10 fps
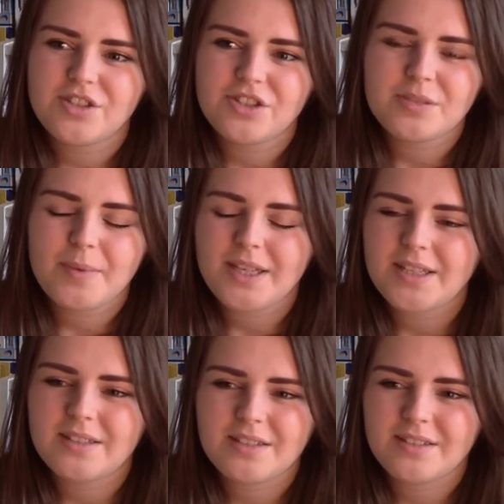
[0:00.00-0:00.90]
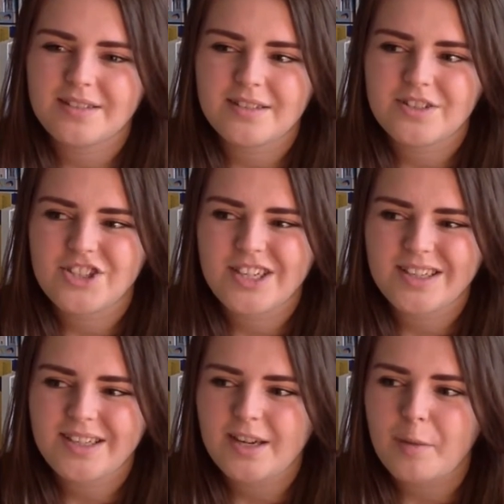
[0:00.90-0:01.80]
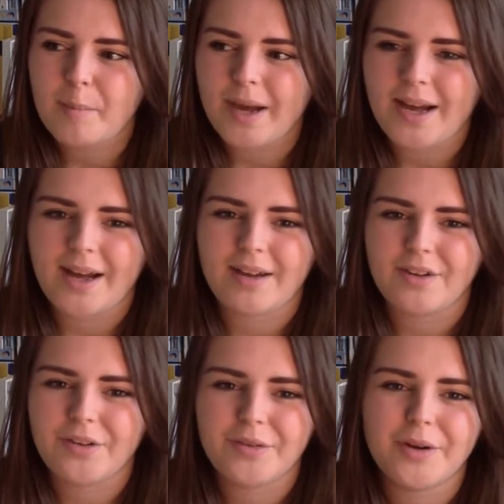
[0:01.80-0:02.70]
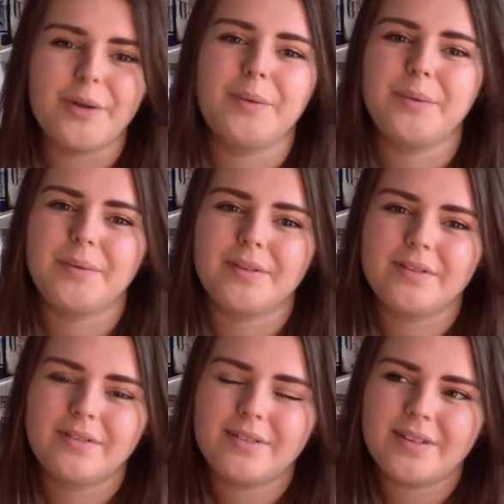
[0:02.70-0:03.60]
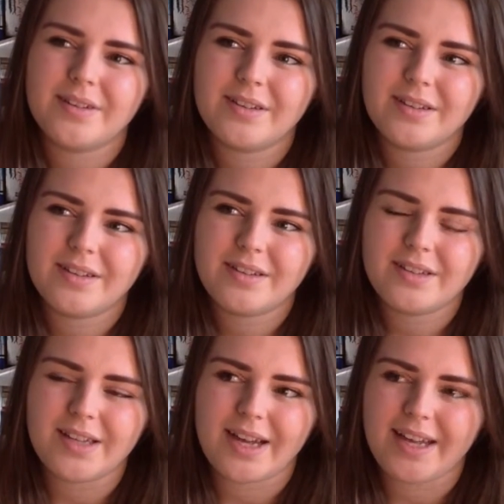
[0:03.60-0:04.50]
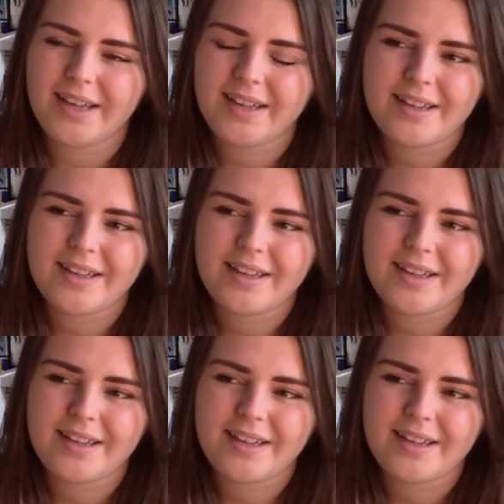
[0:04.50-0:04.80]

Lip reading: just been chilling in a barn on her own. Like,